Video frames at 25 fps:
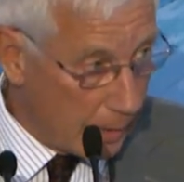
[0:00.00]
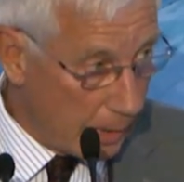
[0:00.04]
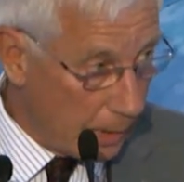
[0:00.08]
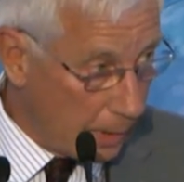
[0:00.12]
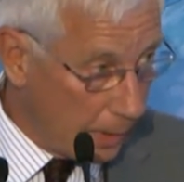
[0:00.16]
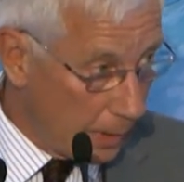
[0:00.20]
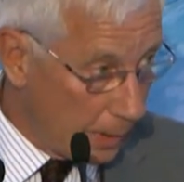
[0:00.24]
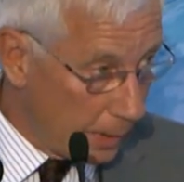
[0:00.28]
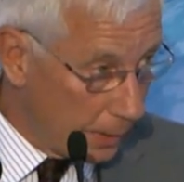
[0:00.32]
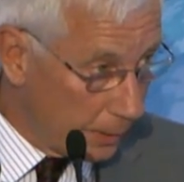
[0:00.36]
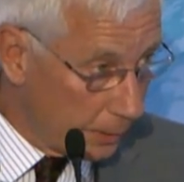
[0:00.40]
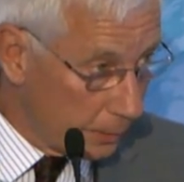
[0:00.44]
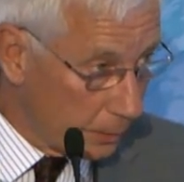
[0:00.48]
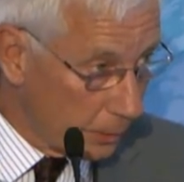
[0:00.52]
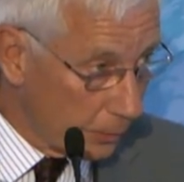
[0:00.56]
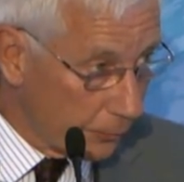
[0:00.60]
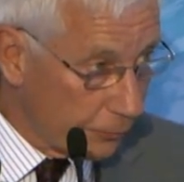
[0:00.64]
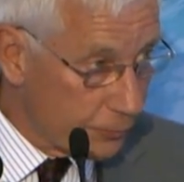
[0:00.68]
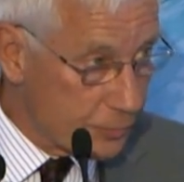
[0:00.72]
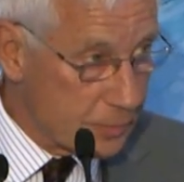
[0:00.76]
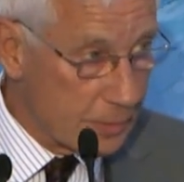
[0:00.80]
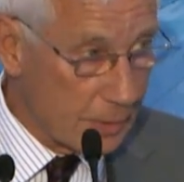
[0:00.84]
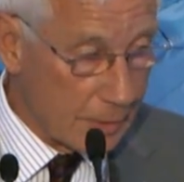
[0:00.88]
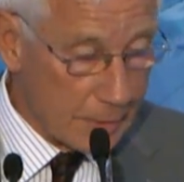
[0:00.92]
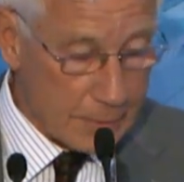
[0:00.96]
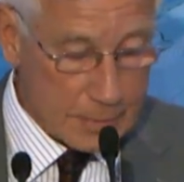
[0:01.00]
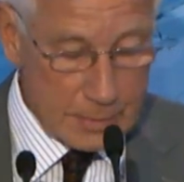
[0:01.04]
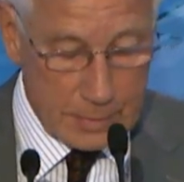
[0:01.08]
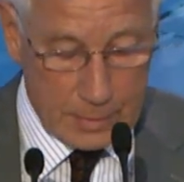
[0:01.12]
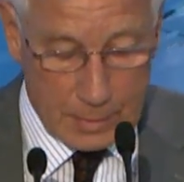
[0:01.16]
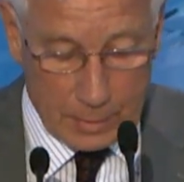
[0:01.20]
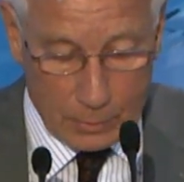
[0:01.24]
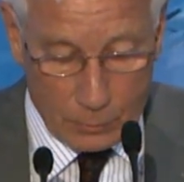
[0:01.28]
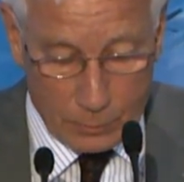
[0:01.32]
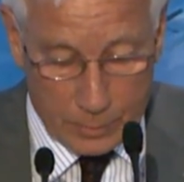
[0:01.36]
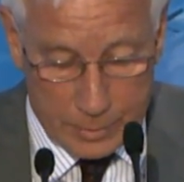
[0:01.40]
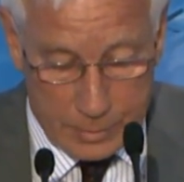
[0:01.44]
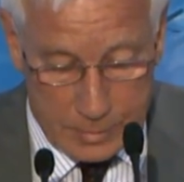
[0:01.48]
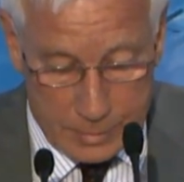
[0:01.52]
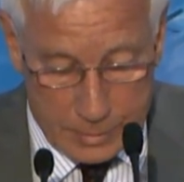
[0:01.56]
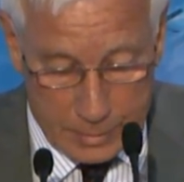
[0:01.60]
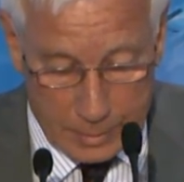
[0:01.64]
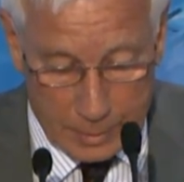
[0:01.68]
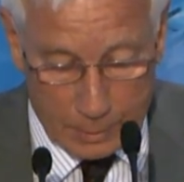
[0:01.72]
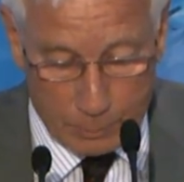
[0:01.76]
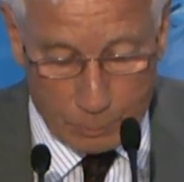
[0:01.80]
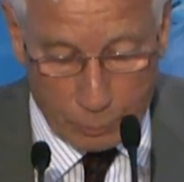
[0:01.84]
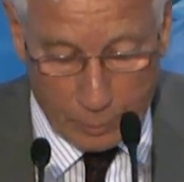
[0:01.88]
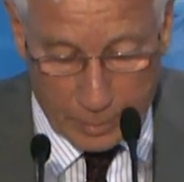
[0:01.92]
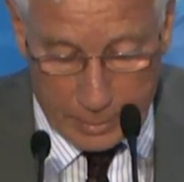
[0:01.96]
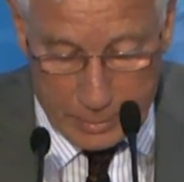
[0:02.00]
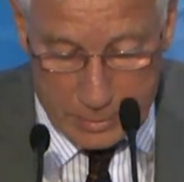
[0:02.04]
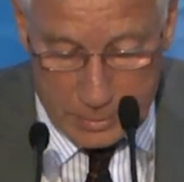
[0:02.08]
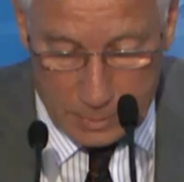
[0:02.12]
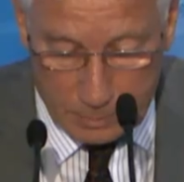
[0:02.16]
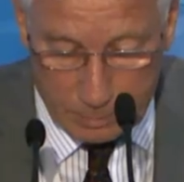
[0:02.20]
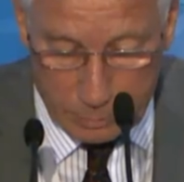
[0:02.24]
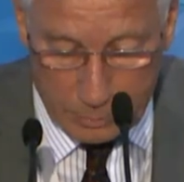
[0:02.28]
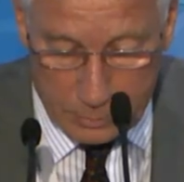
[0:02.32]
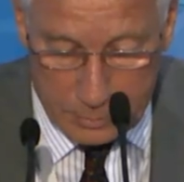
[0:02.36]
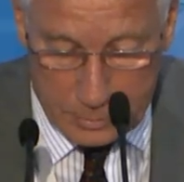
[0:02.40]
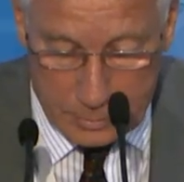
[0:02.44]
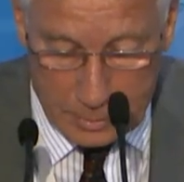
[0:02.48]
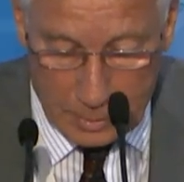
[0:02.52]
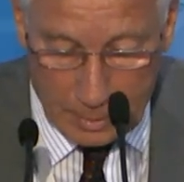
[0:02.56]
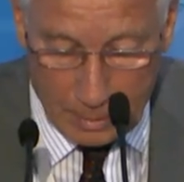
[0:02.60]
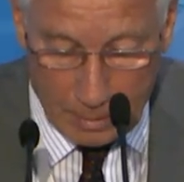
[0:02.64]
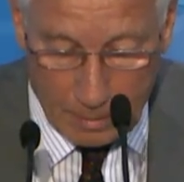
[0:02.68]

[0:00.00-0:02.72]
and of CSC-OSCE principles